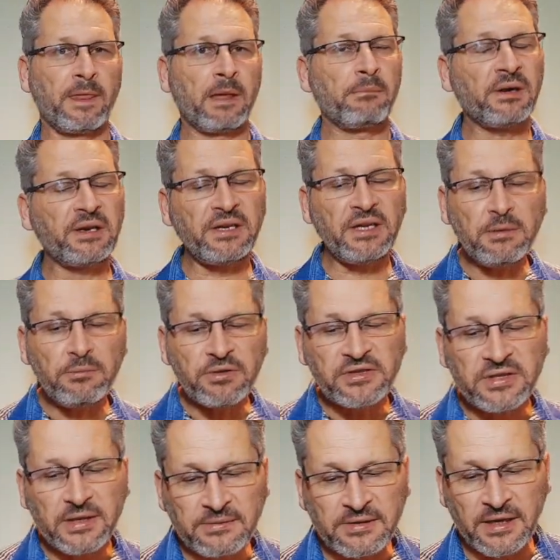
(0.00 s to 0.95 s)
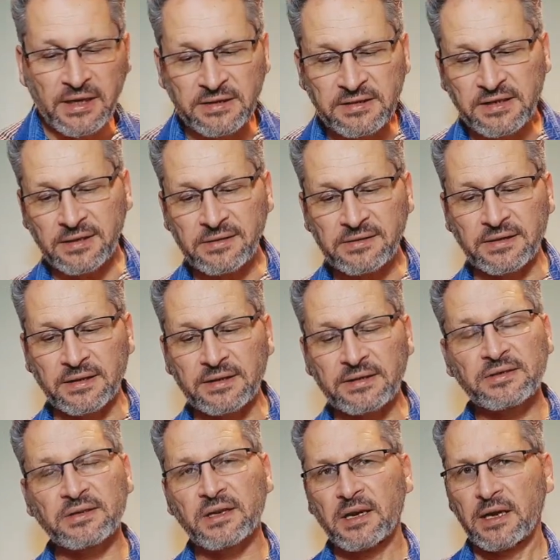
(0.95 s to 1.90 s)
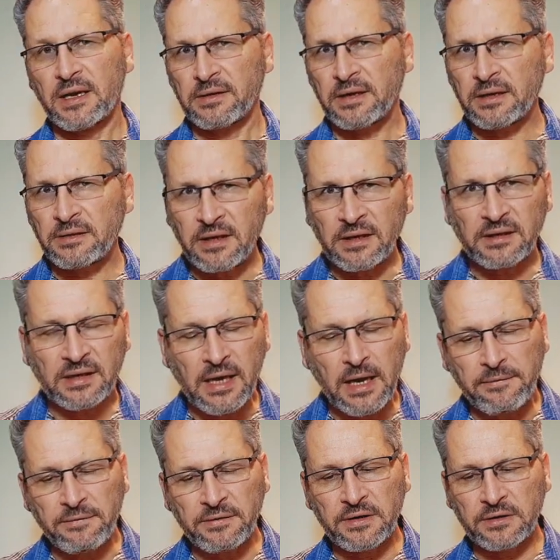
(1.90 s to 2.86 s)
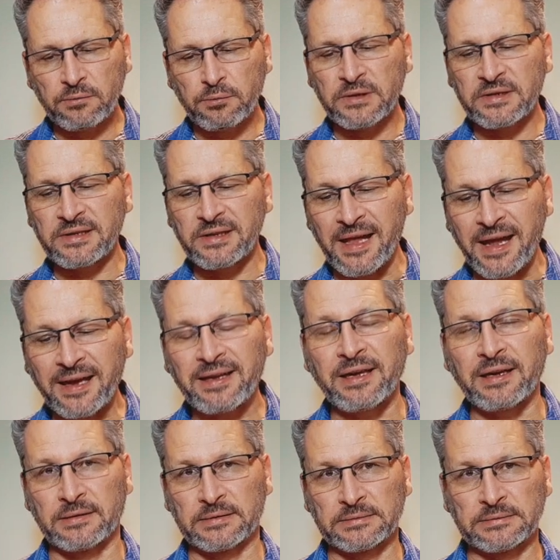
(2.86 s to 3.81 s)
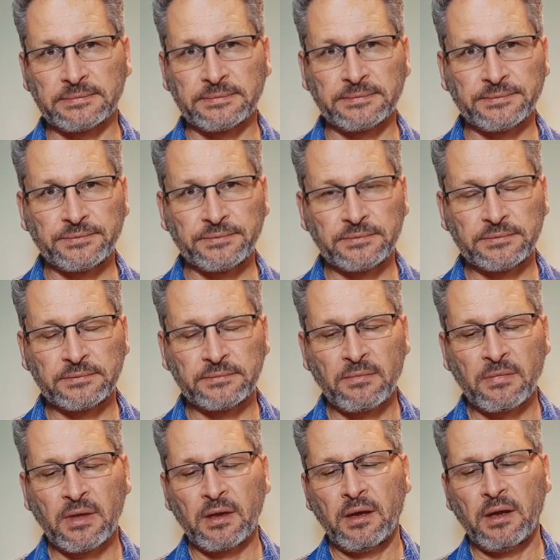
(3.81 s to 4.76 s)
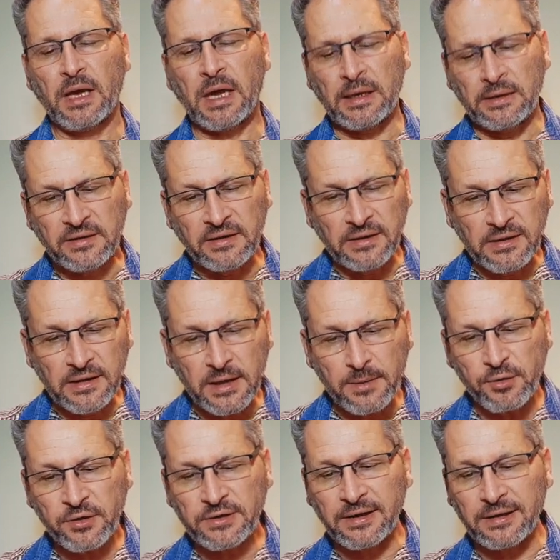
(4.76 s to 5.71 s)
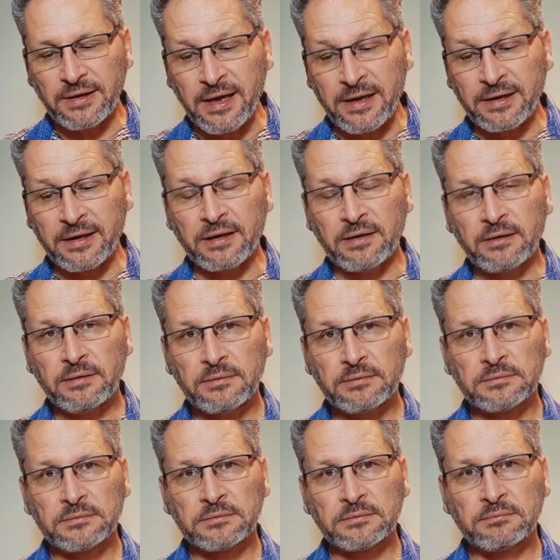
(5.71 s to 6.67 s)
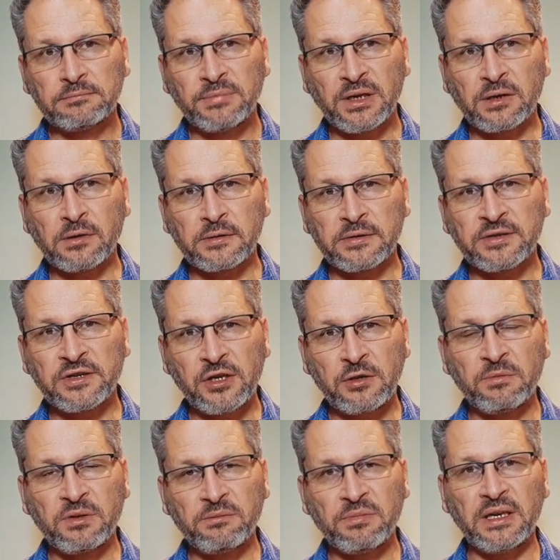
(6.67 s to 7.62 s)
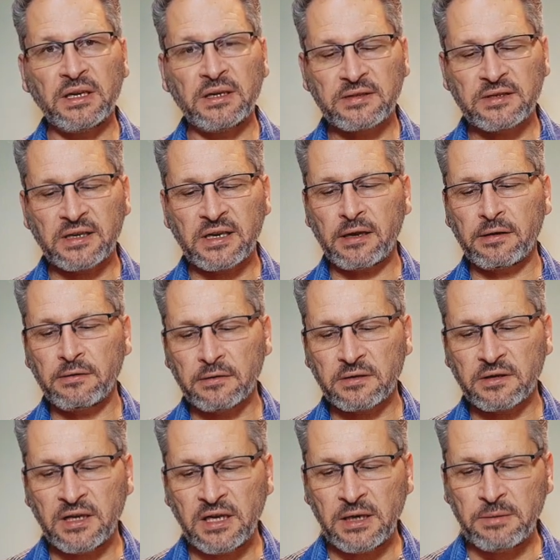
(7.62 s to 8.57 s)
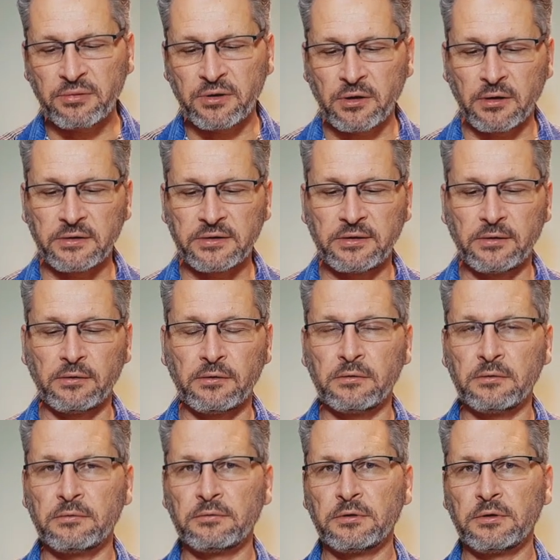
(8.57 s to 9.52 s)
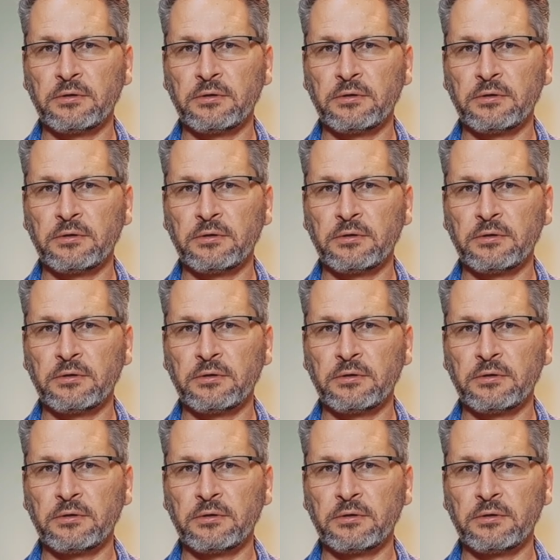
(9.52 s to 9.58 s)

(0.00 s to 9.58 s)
But Hebrews chapter 8 tells us that that covenant was lacking and deliberately lacking because human beings cannot keep God's law.